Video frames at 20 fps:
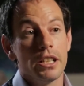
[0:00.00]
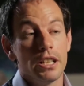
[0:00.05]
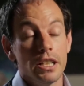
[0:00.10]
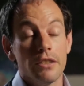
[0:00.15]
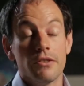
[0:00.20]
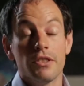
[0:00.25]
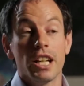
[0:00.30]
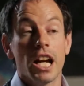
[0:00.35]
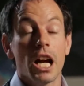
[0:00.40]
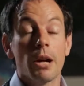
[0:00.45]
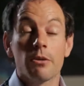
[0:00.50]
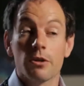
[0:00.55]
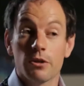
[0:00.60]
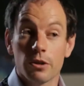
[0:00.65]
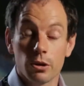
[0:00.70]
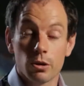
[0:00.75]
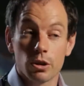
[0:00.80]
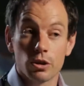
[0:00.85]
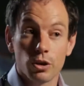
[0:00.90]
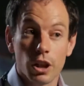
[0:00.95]
if the
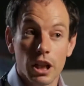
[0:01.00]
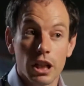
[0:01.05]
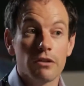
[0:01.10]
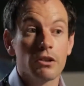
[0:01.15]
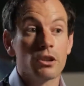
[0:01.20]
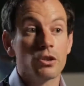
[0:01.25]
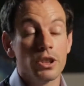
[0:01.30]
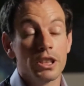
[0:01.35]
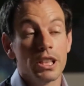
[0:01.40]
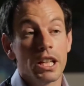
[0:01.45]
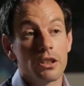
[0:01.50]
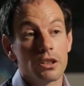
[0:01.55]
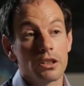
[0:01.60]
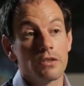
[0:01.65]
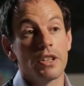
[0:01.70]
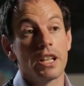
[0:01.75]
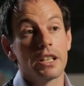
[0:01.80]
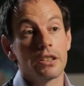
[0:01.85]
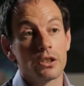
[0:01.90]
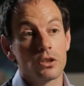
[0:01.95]
atmosphere is right, if the greenhouse
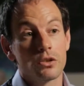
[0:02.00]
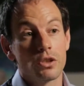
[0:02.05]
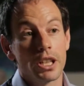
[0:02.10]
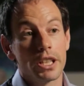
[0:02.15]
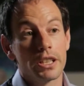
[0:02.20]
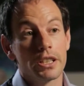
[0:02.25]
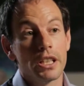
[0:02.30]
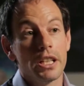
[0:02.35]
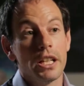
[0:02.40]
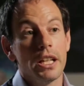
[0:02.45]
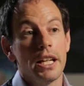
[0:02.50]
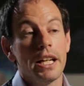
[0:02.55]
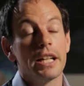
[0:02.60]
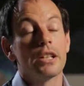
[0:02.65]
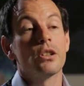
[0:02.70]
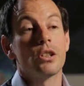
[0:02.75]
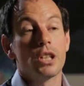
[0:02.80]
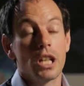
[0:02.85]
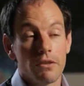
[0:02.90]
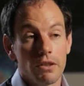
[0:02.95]
effect is right,
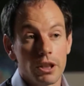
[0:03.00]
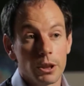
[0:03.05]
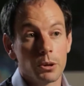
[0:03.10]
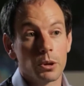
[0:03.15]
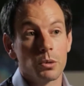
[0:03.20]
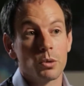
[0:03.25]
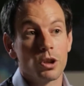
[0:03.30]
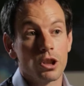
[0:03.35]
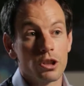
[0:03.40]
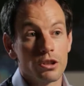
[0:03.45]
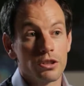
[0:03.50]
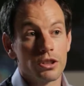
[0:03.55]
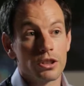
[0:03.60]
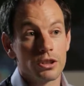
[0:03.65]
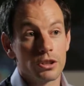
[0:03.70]
it could have liquid water on